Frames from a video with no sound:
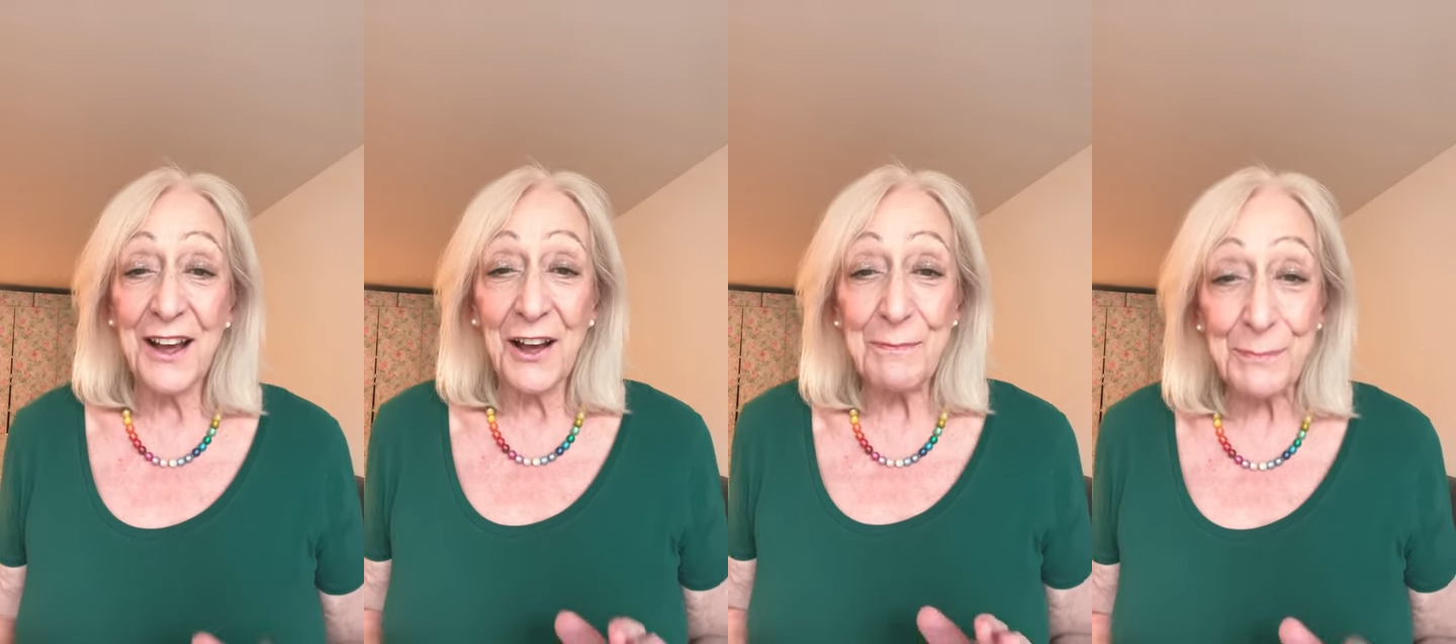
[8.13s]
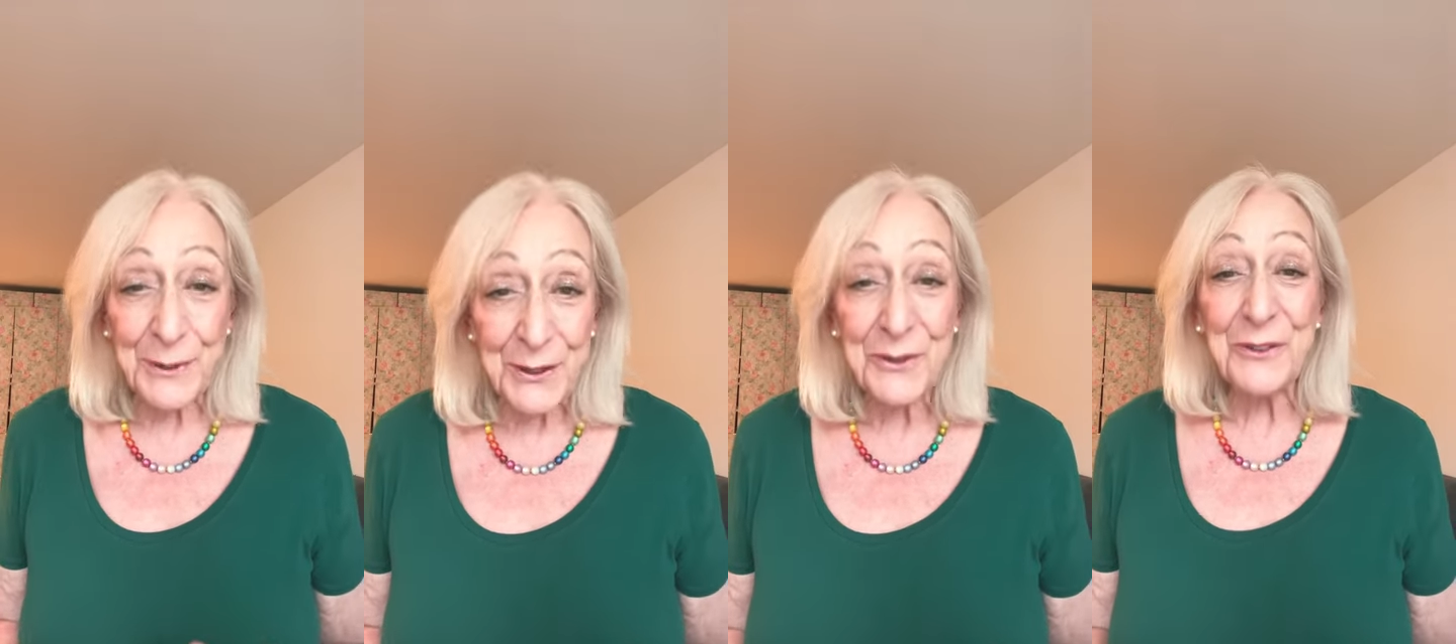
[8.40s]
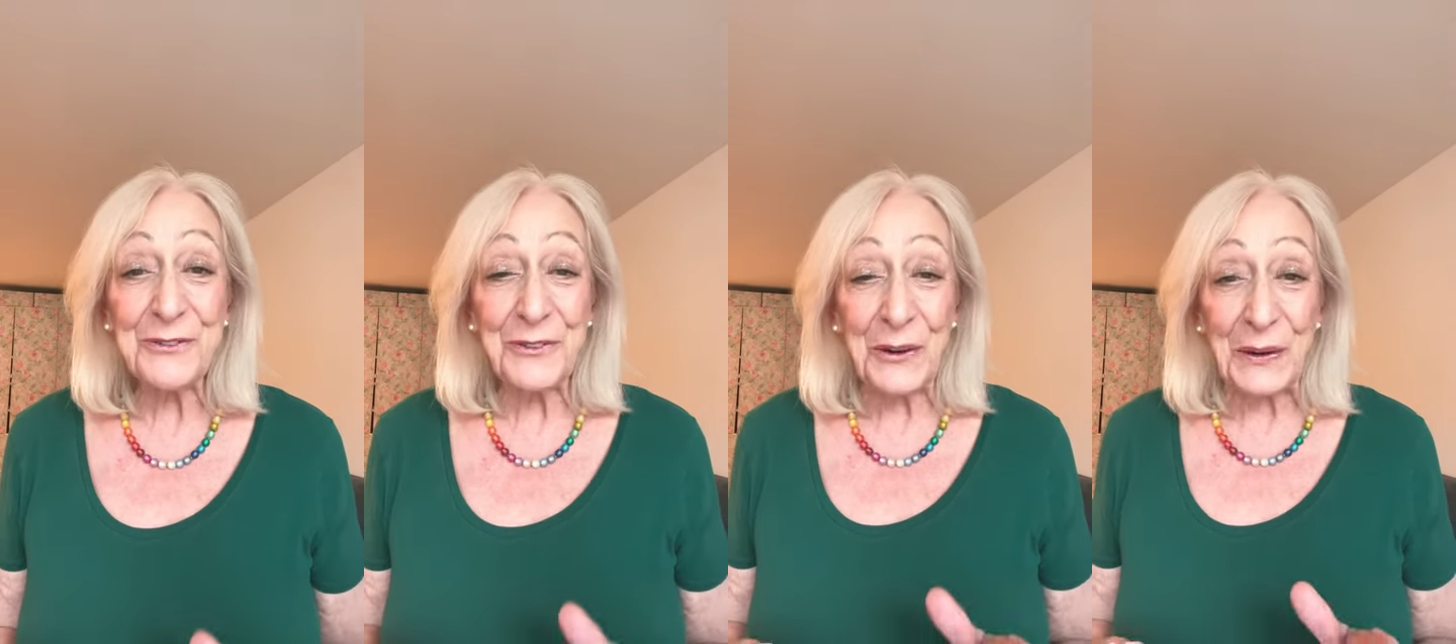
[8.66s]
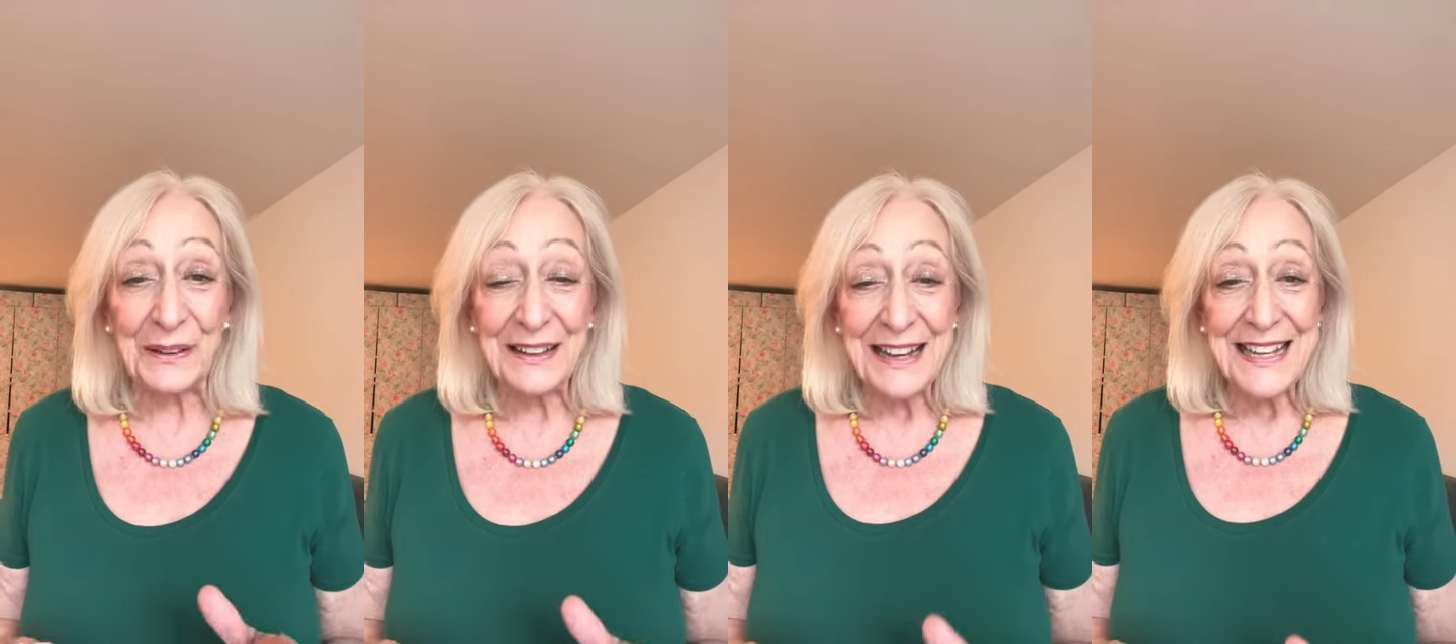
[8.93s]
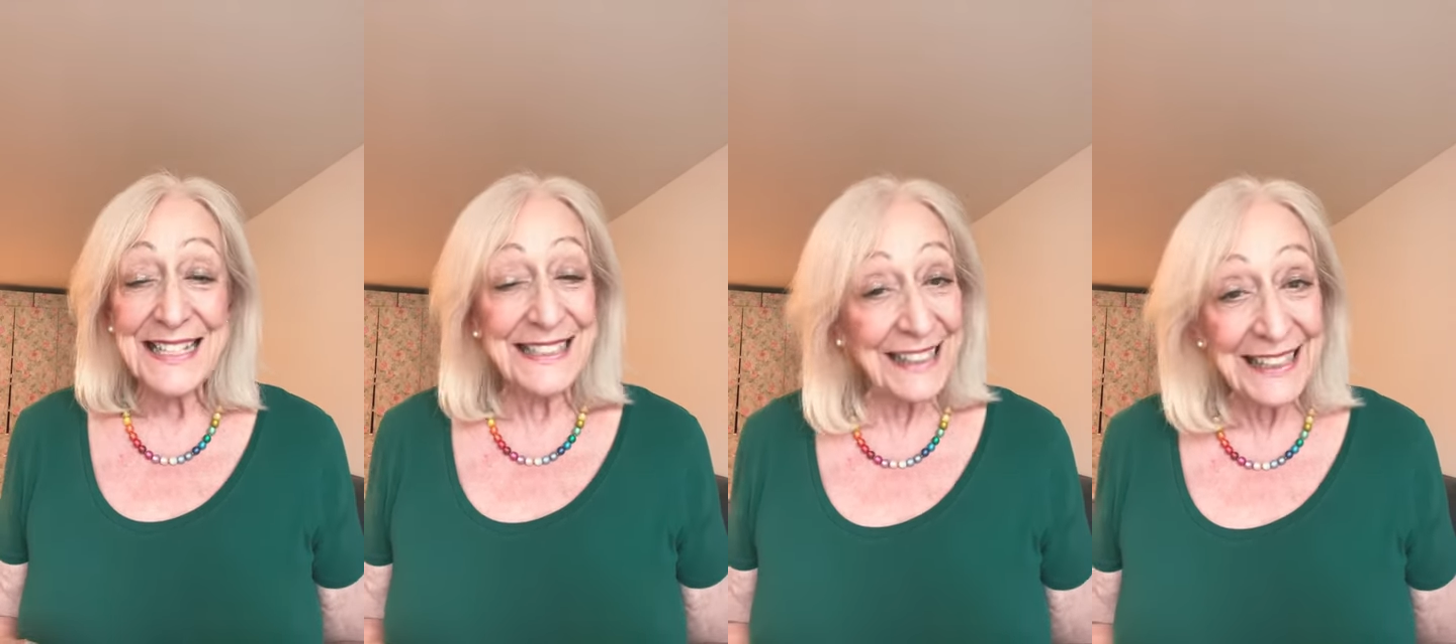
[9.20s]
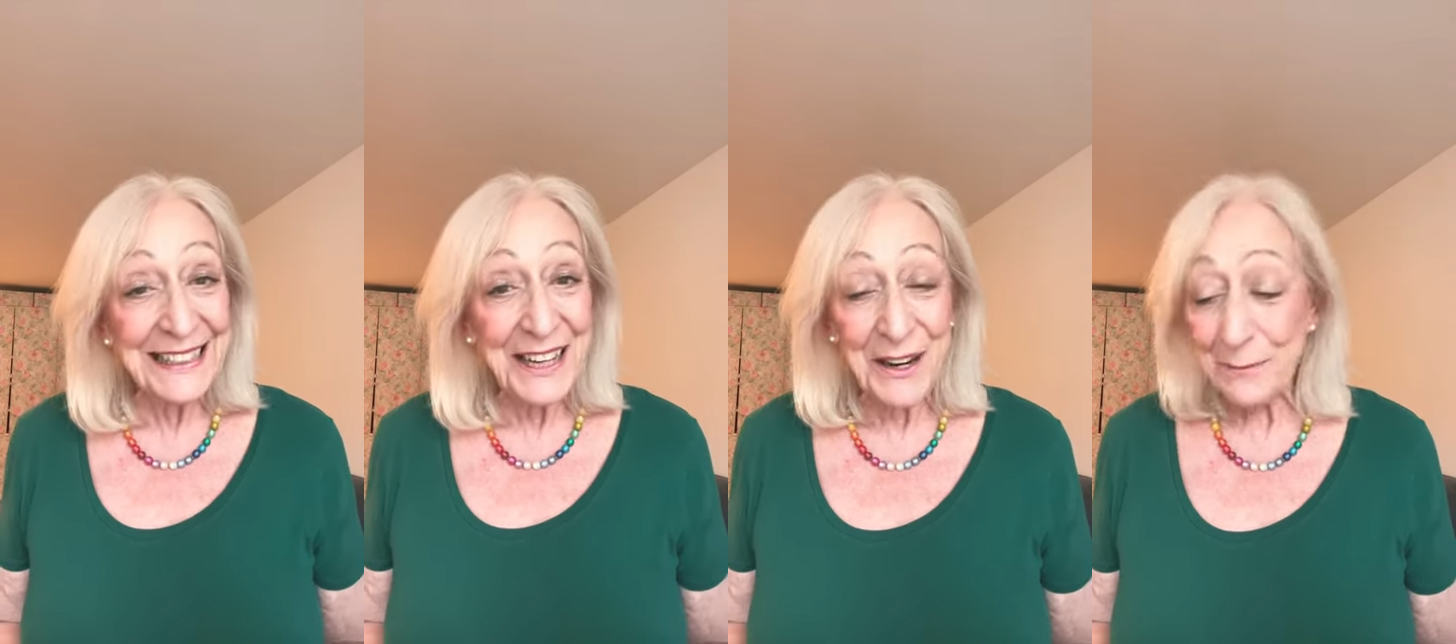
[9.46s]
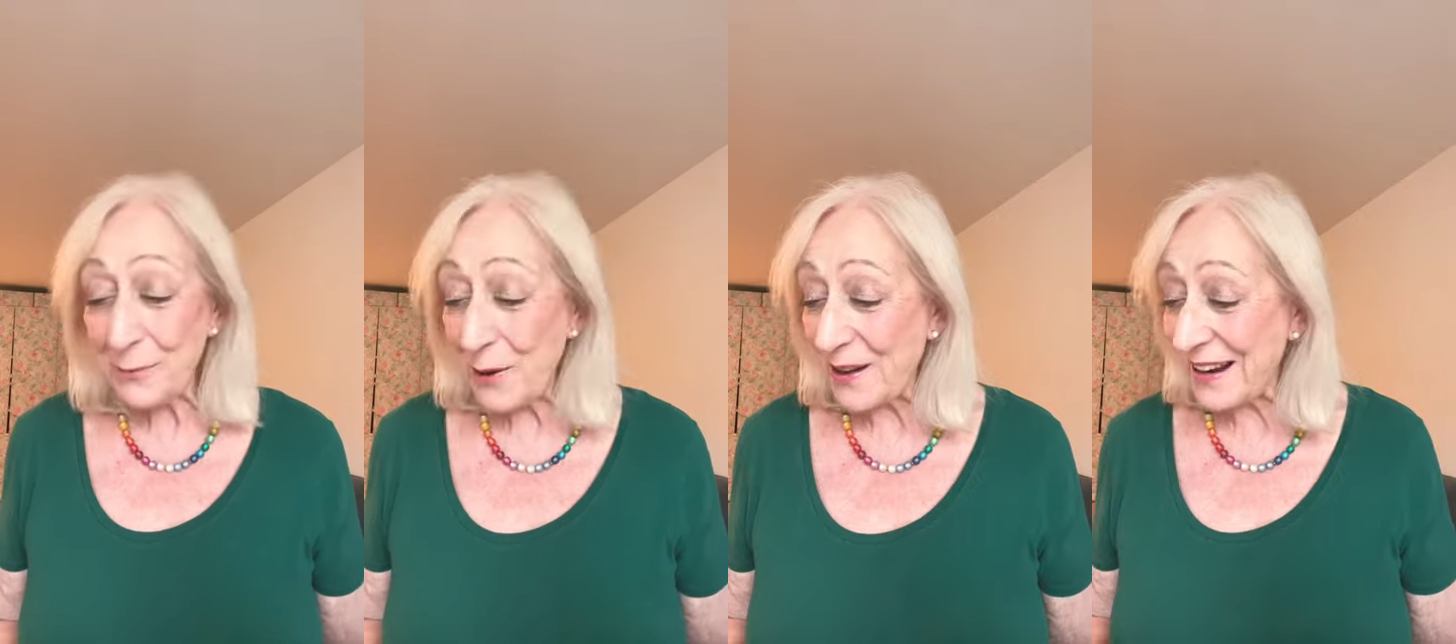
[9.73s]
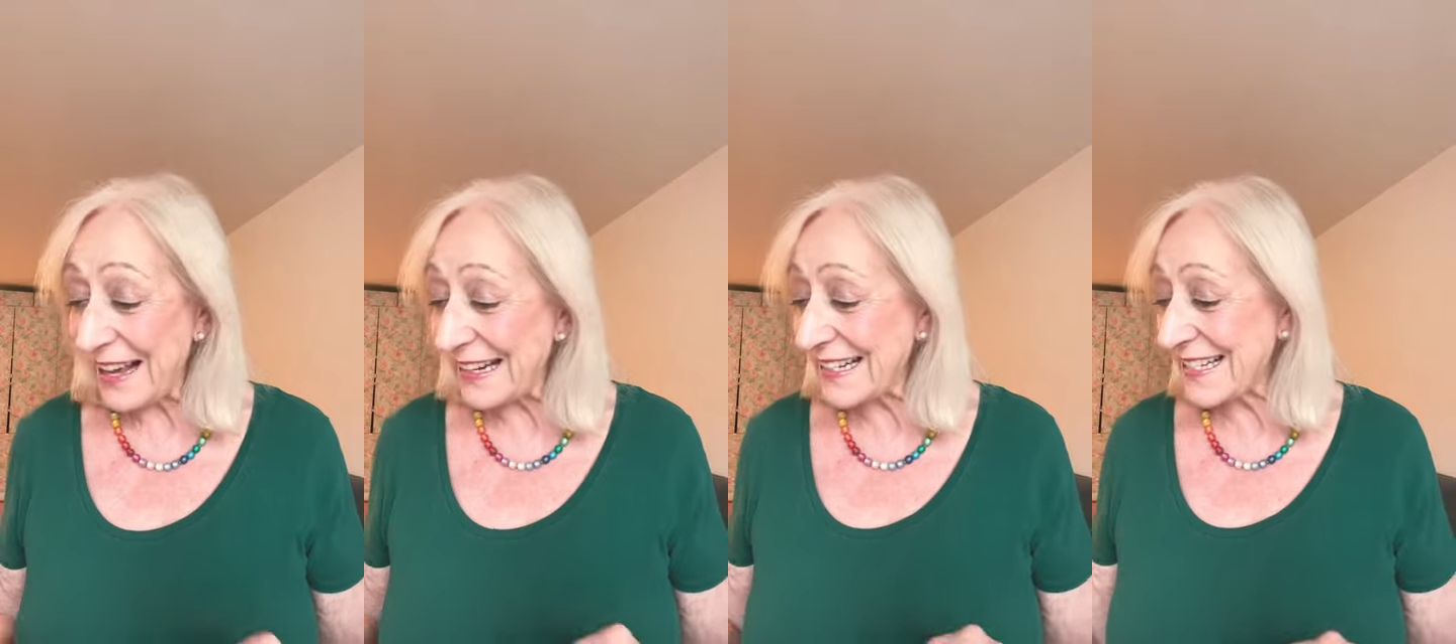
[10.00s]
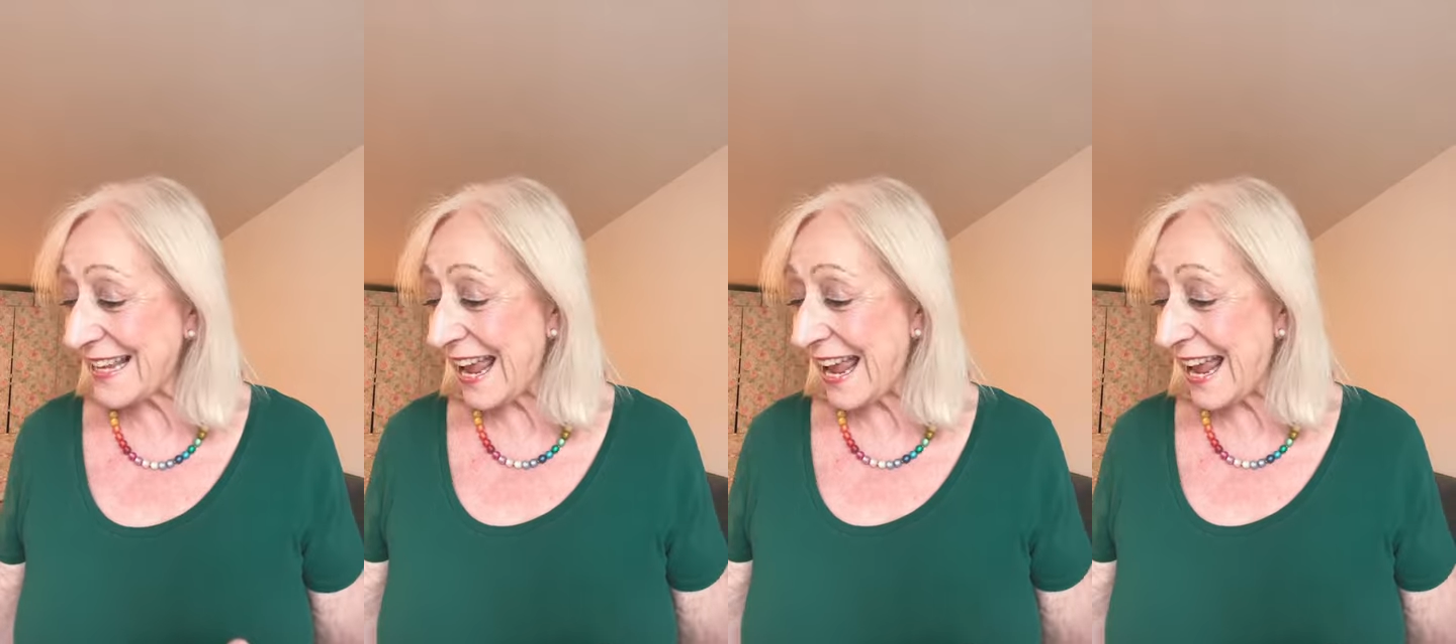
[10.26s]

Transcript: of beautiful skincare products,